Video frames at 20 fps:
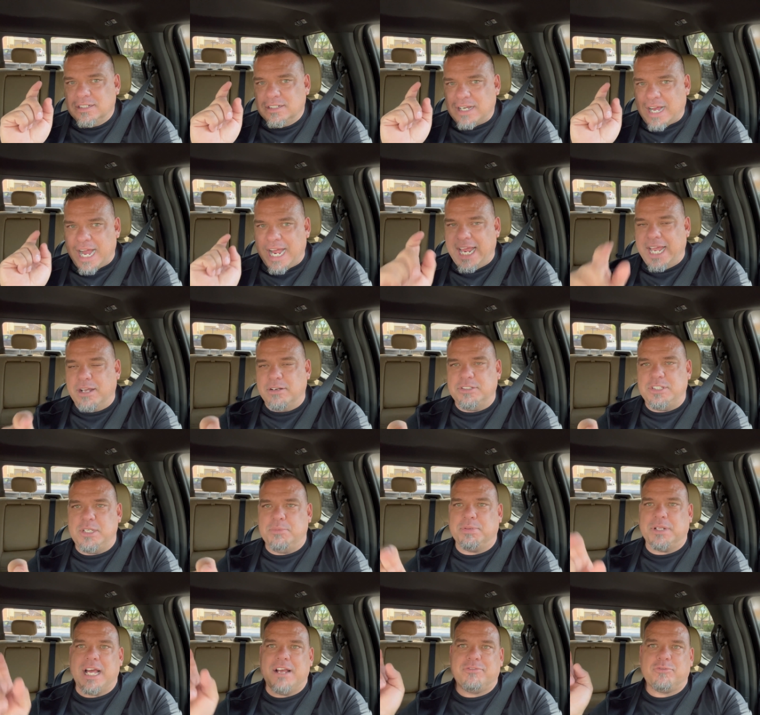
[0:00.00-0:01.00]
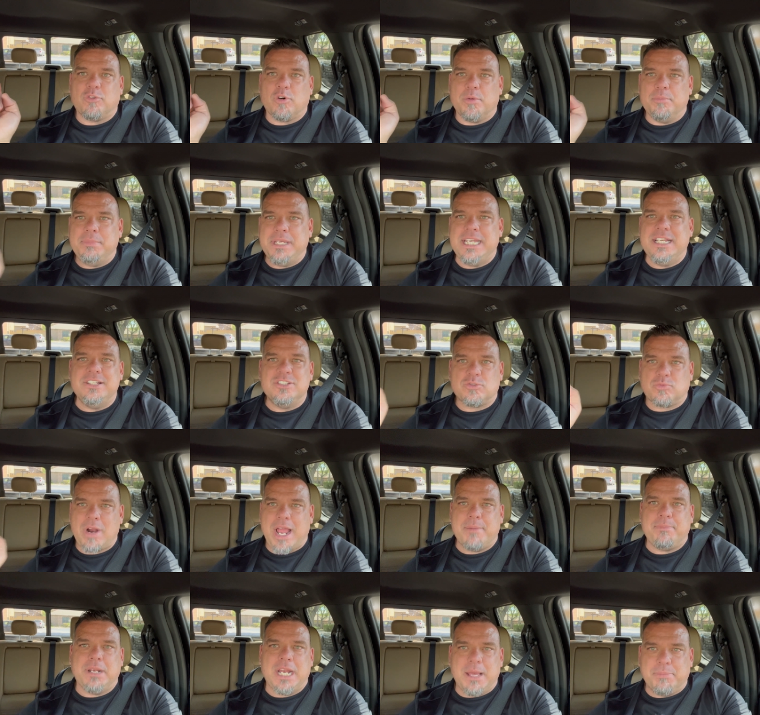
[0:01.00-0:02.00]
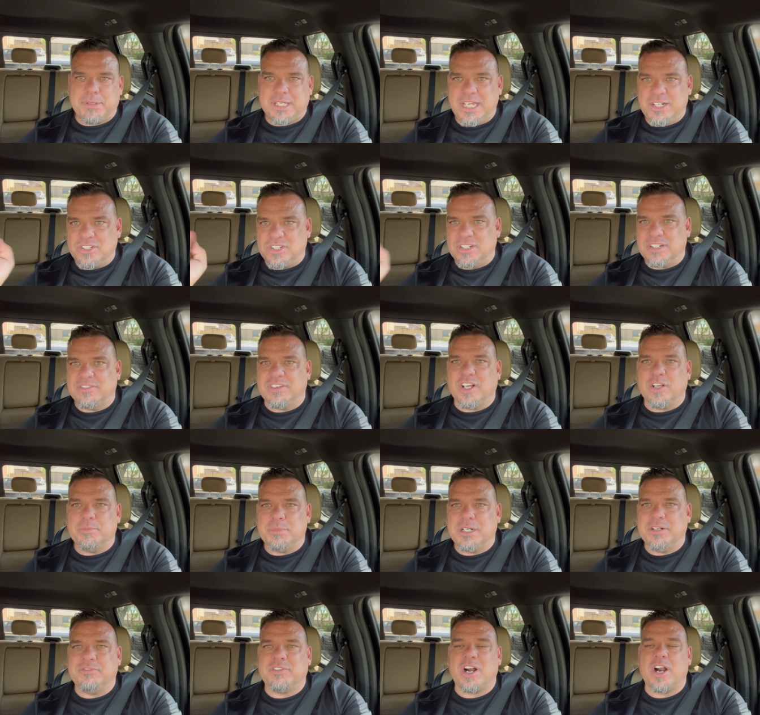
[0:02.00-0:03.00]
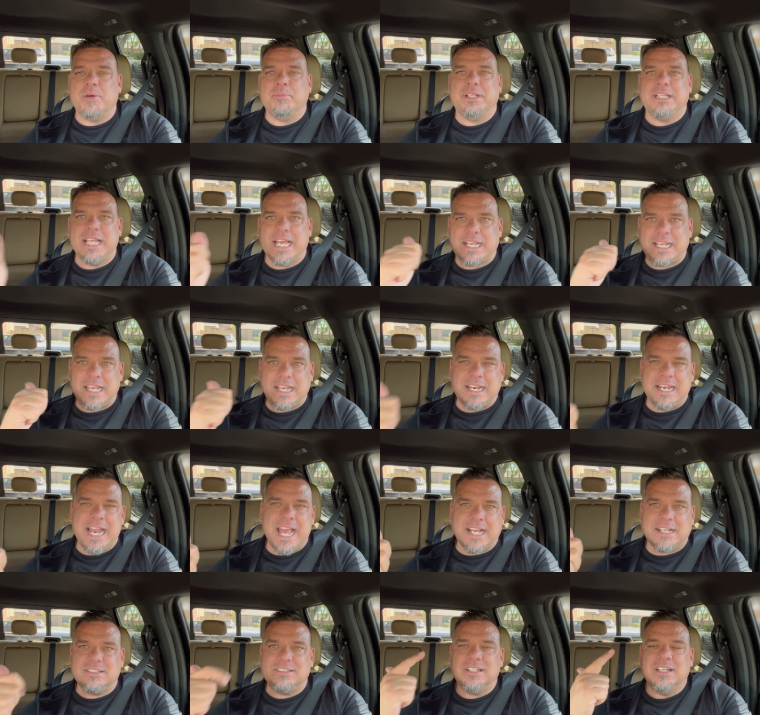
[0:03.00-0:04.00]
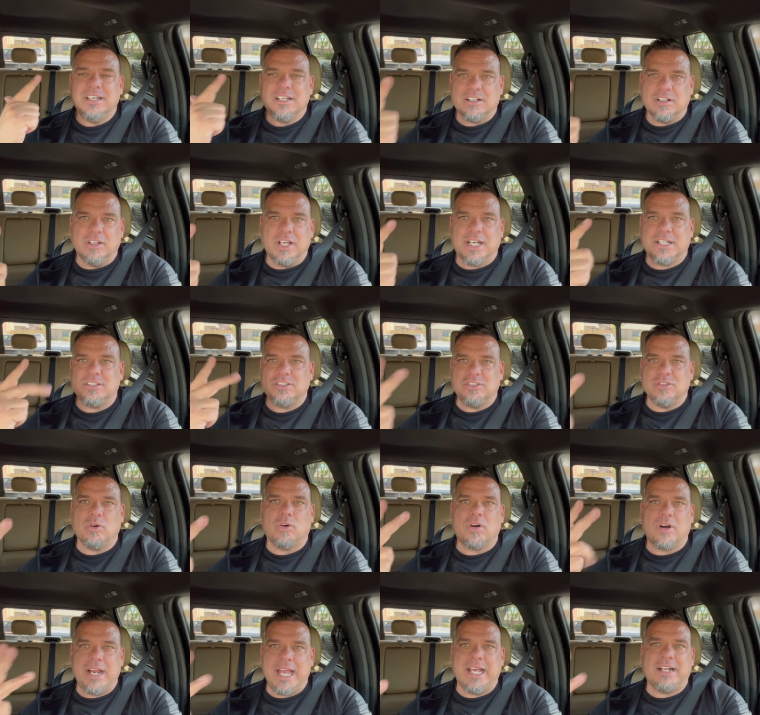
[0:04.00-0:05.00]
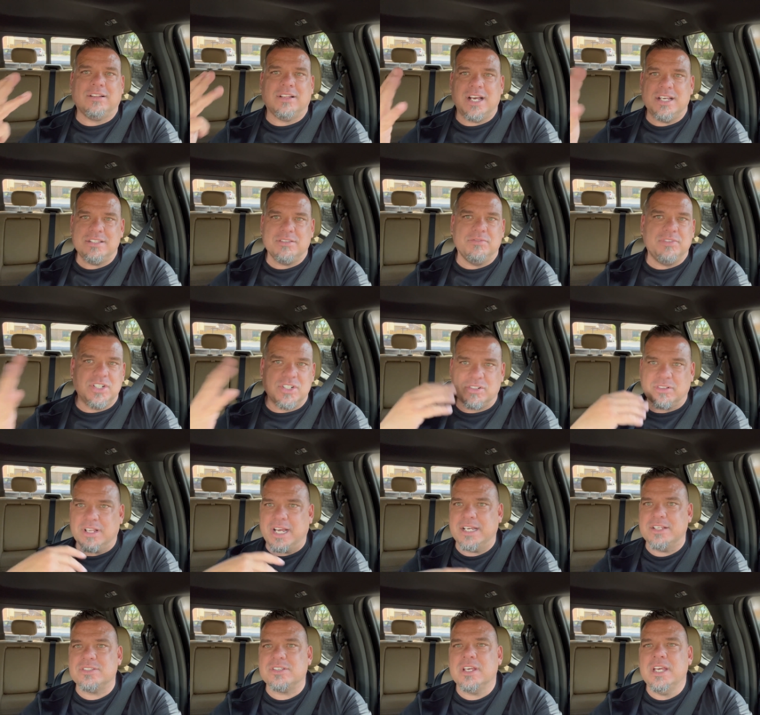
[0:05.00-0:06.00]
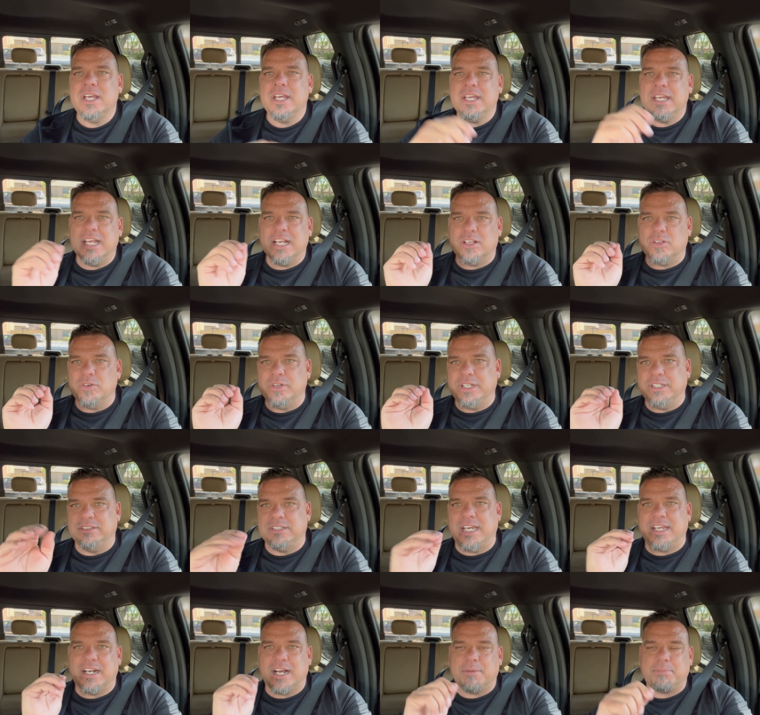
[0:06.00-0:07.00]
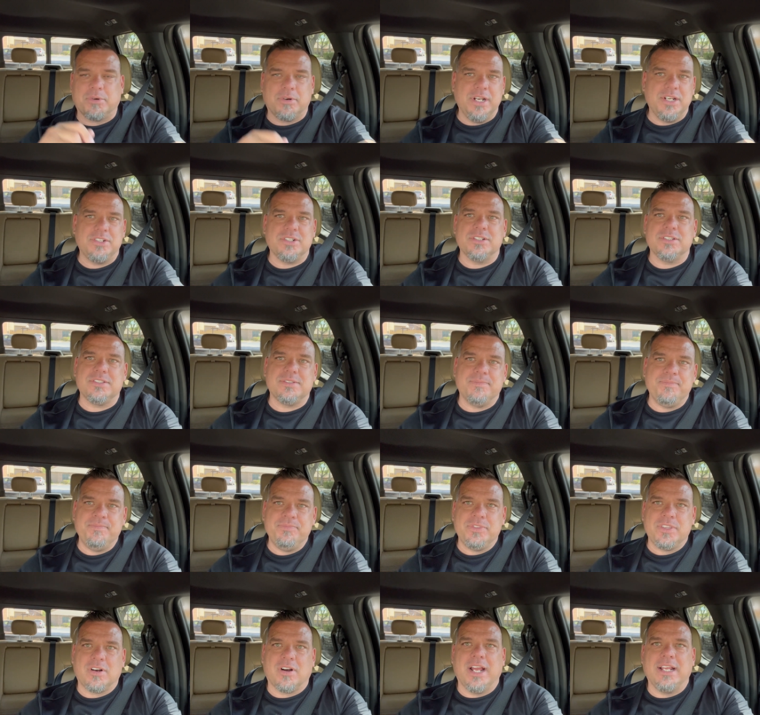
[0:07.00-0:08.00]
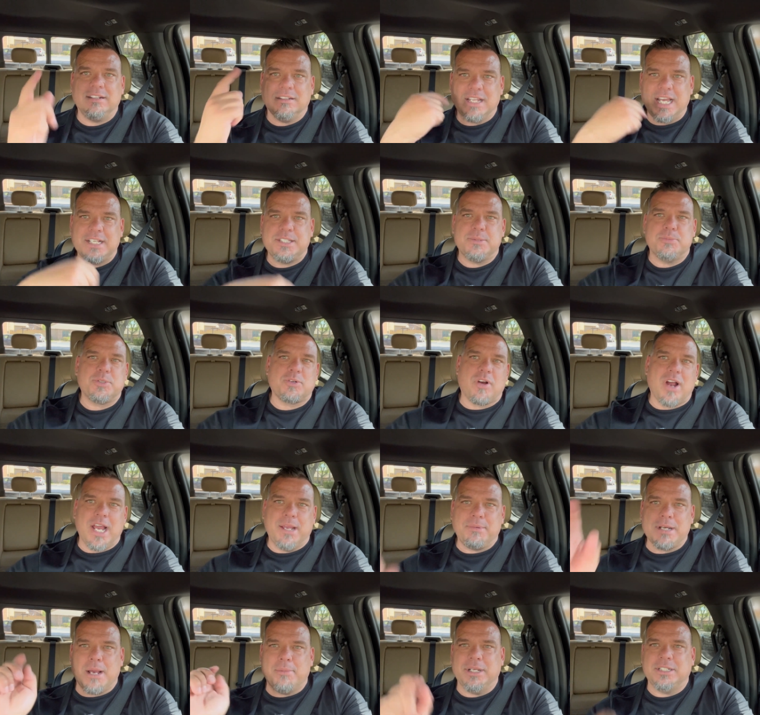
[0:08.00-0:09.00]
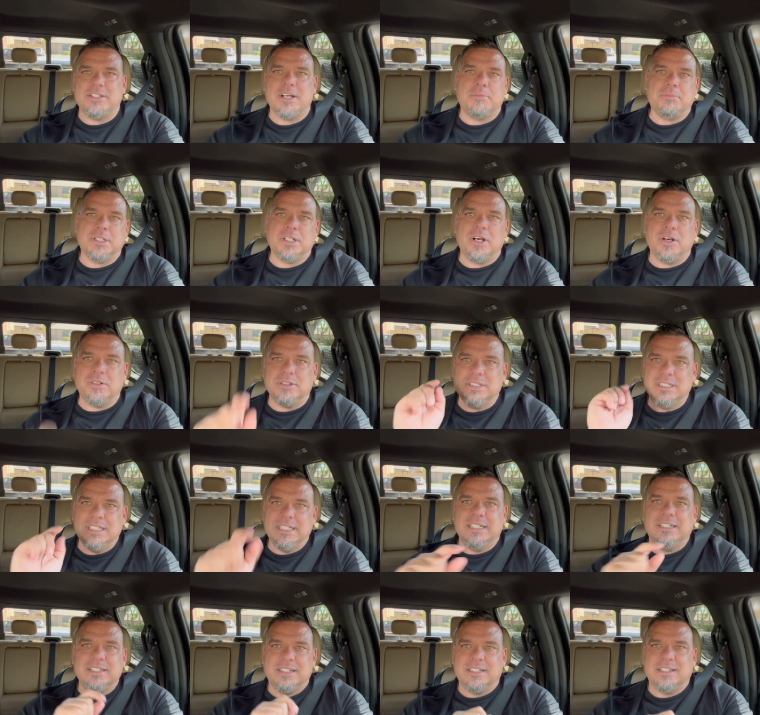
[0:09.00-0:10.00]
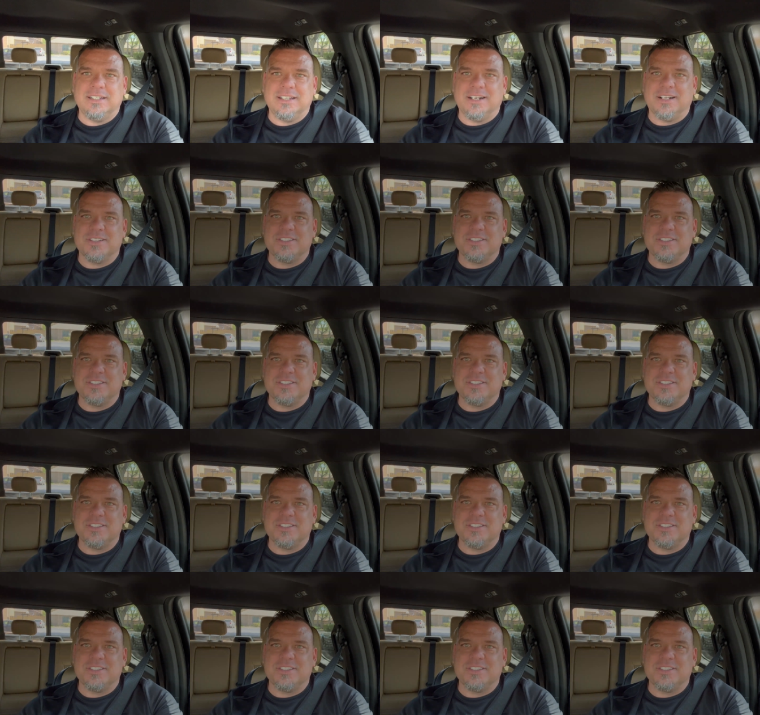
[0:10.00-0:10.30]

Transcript: IIoT platform means rapid application development environment that can connect, collect, store, analyze, and visualize, including data operations. All right, like, subscribe, comment down below, and I'll